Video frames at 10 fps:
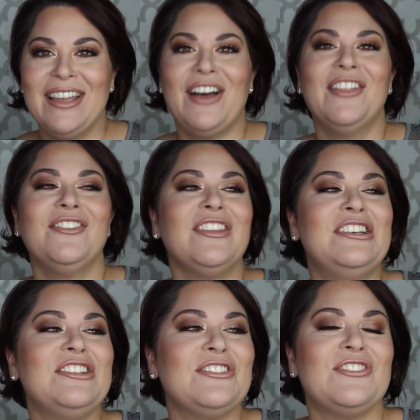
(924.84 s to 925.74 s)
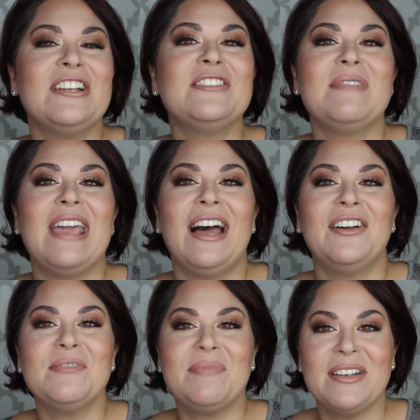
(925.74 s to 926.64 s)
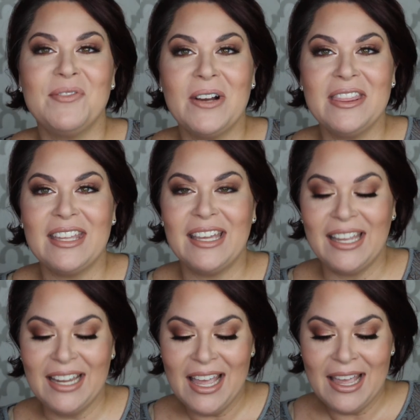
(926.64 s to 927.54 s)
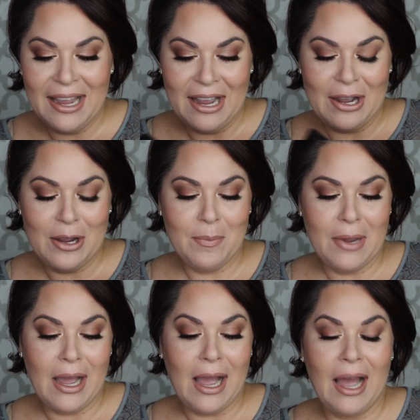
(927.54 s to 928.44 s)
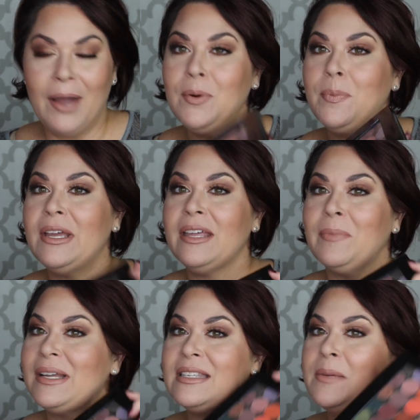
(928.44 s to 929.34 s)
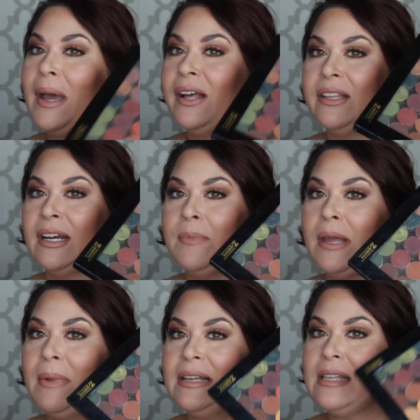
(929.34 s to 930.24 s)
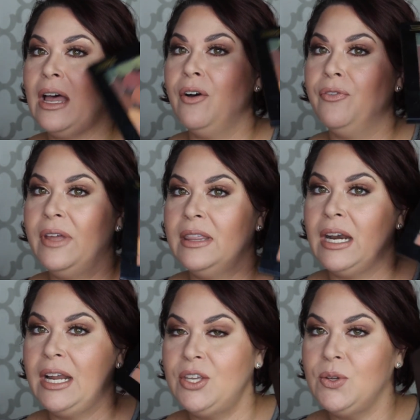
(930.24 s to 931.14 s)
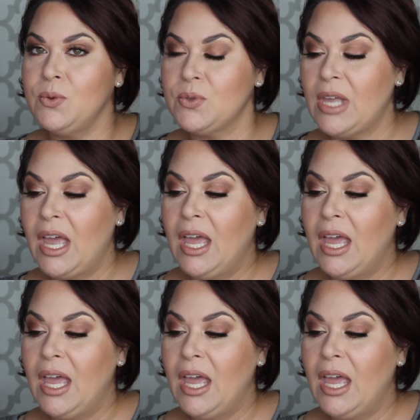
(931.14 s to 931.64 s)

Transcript: other than to stress me out to pick one thing, I would pick my Z palette that I made myself and that I use.